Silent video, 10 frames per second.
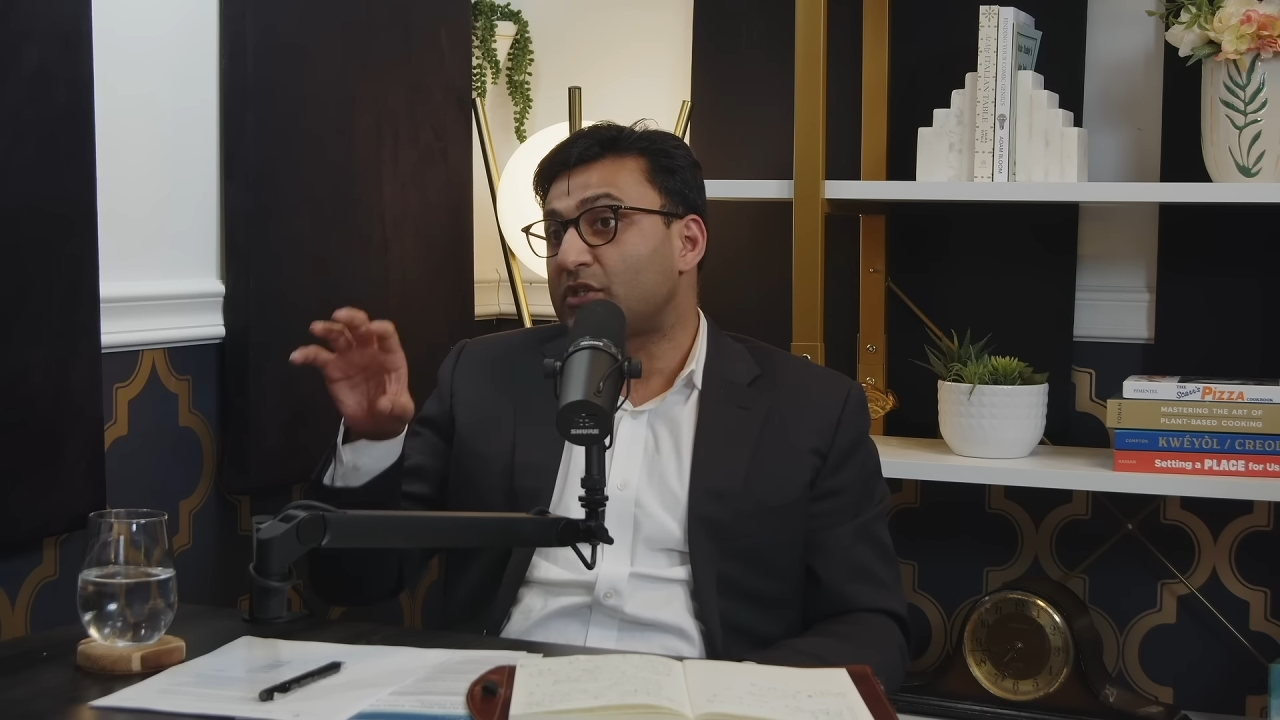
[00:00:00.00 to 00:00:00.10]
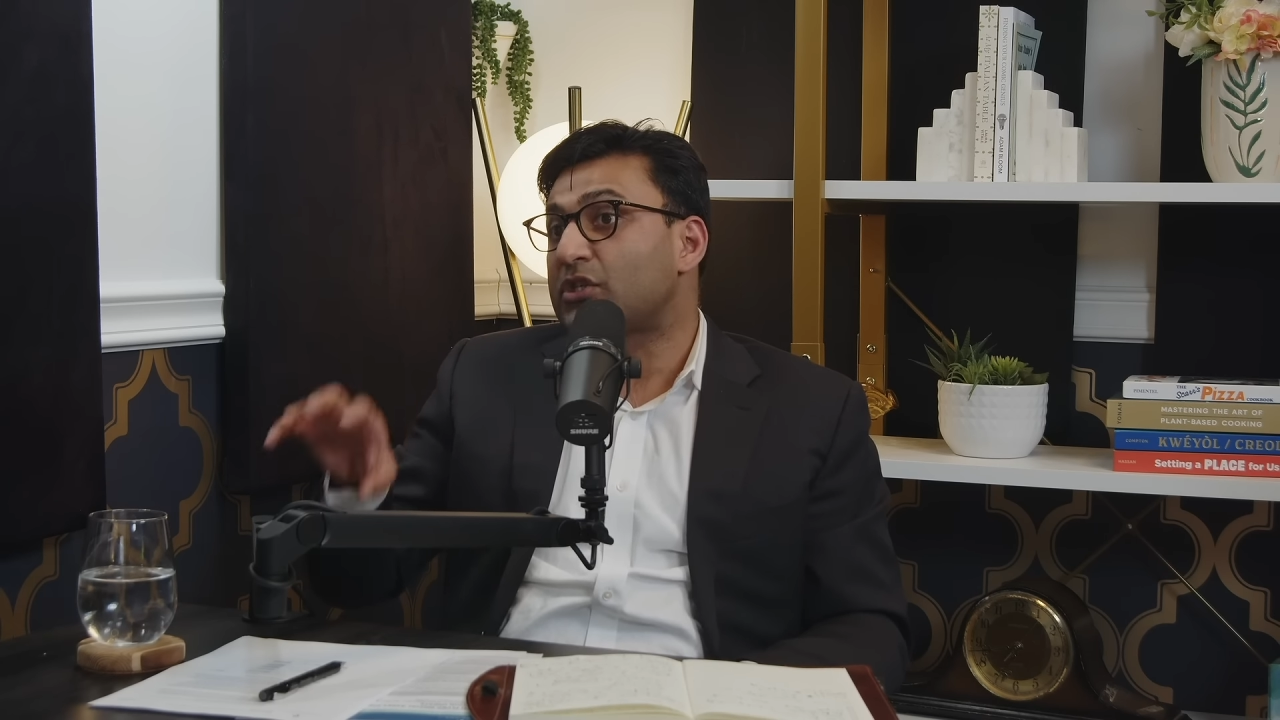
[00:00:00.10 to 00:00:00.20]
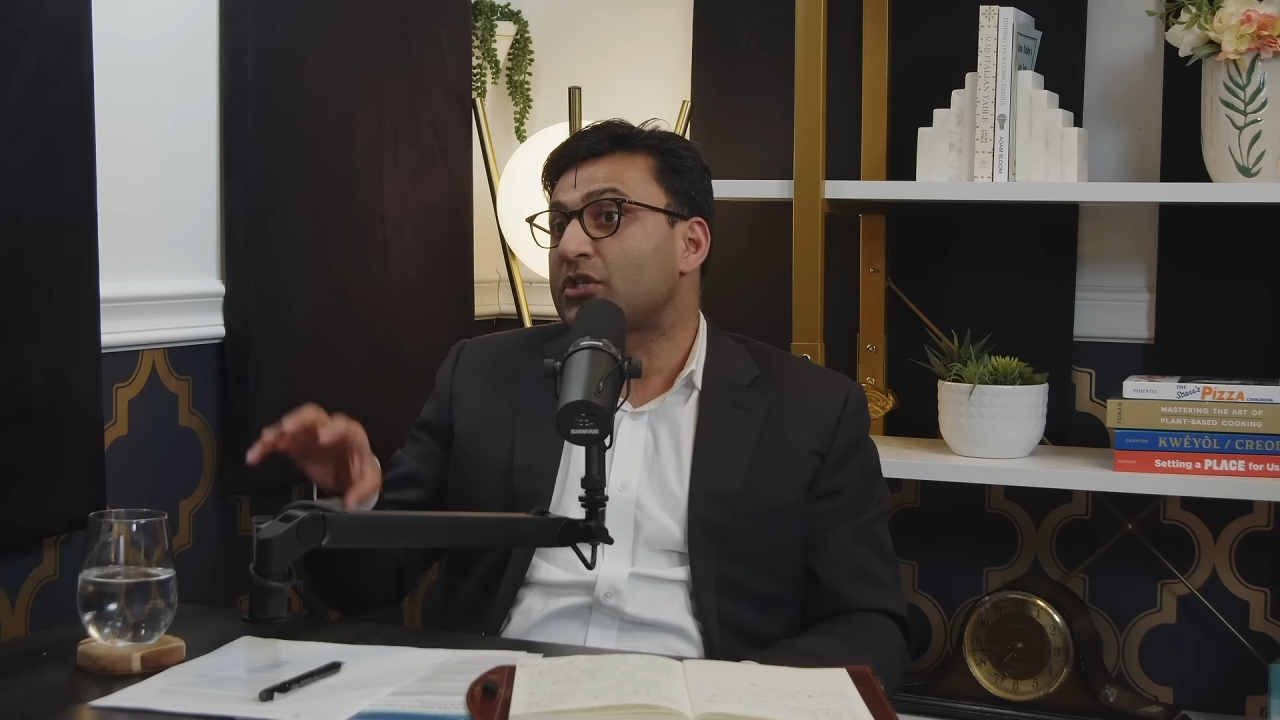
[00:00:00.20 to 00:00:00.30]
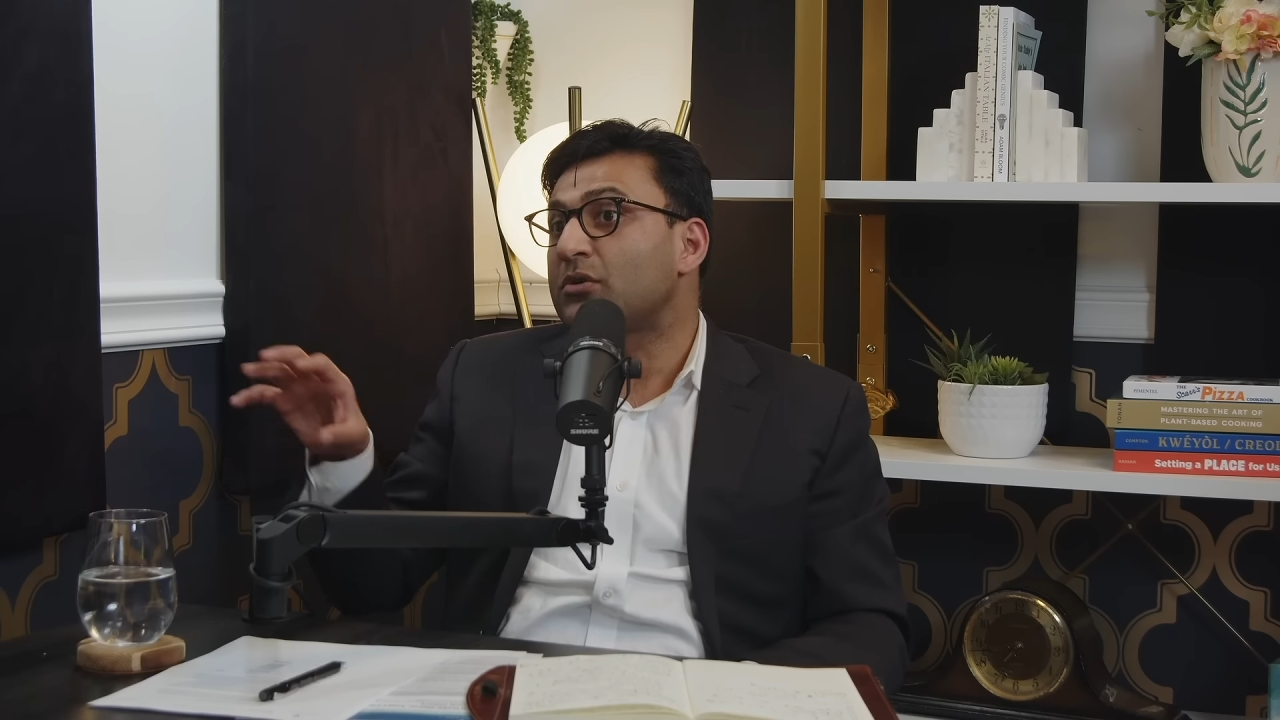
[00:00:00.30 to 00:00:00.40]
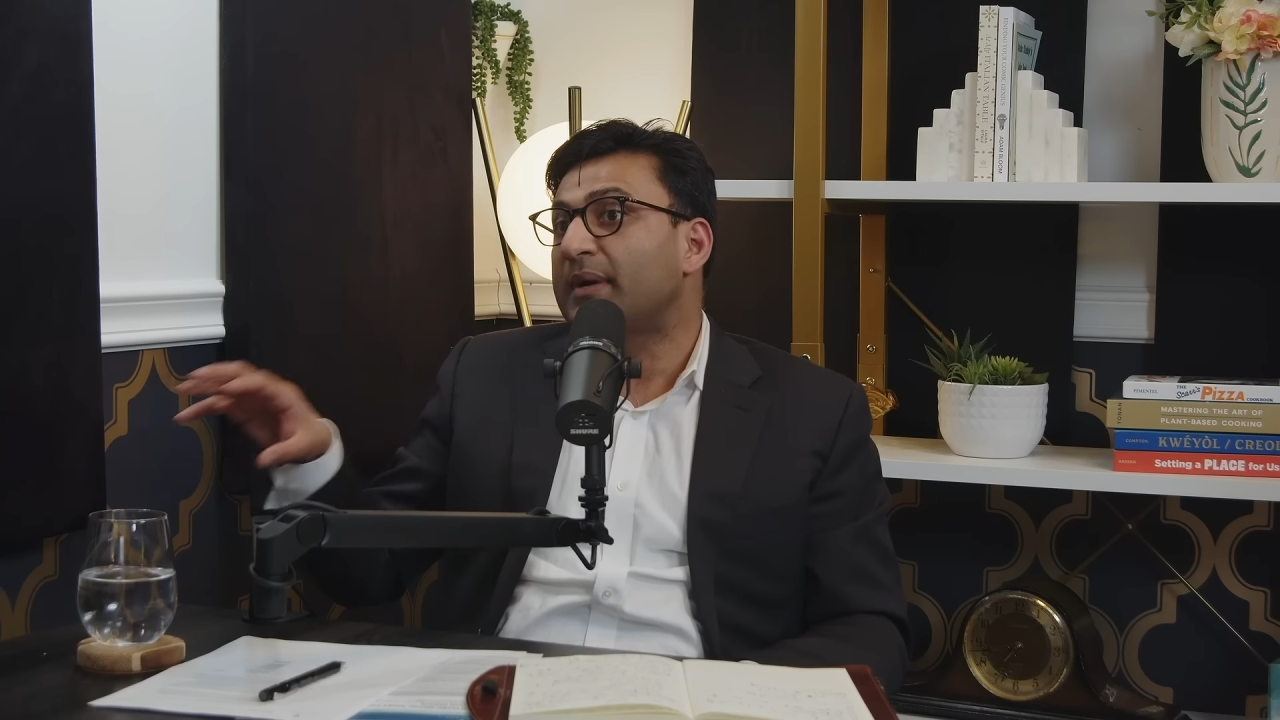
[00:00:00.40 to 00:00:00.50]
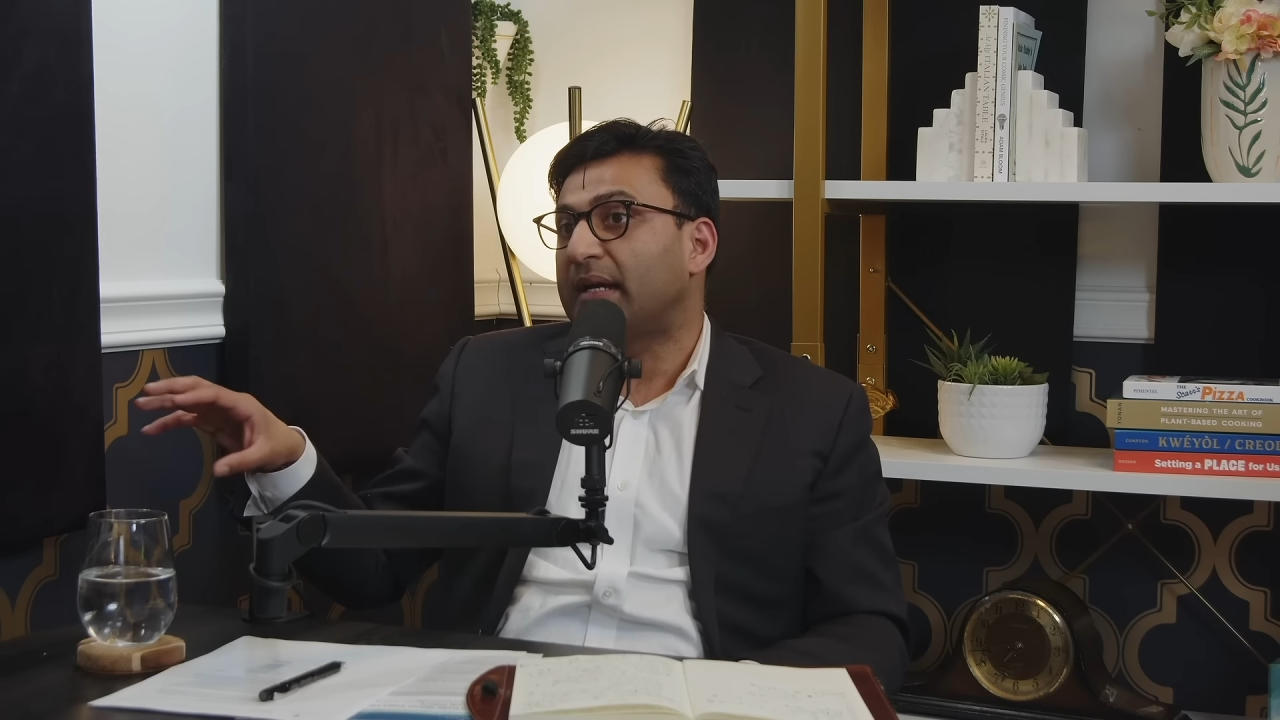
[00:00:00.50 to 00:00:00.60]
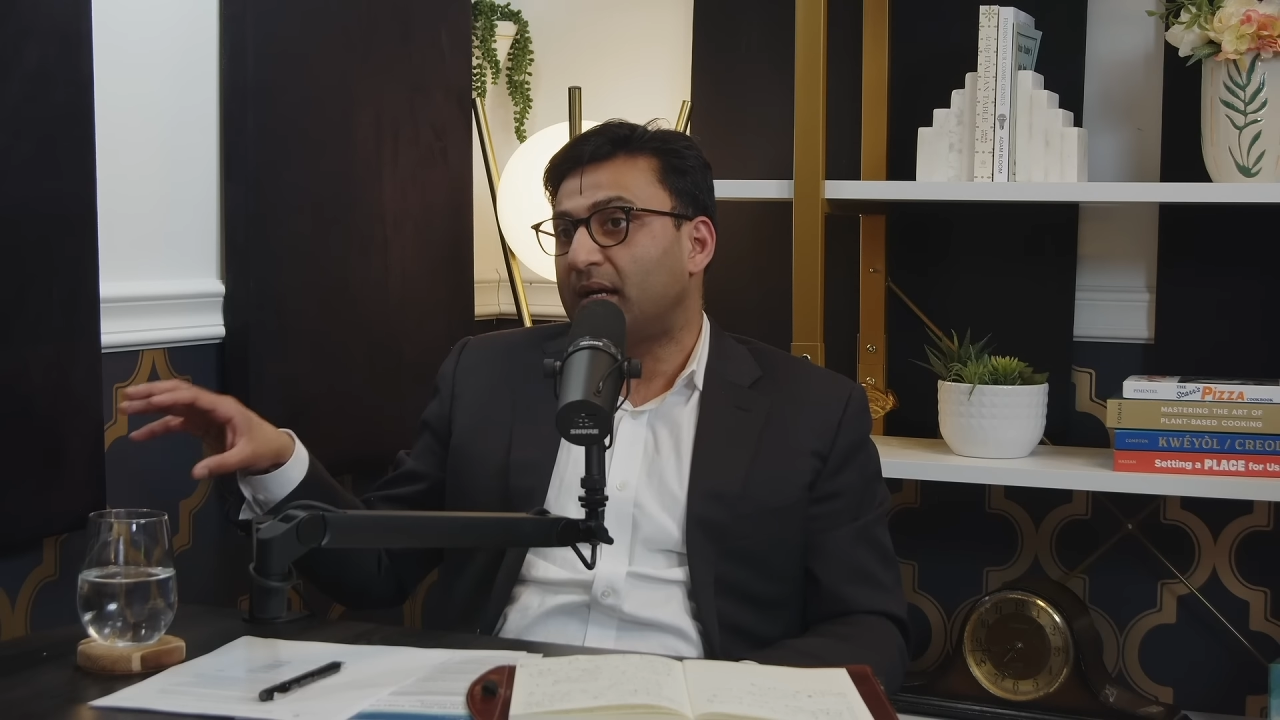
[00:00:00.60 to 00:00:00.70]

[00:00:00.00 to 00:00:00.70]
suing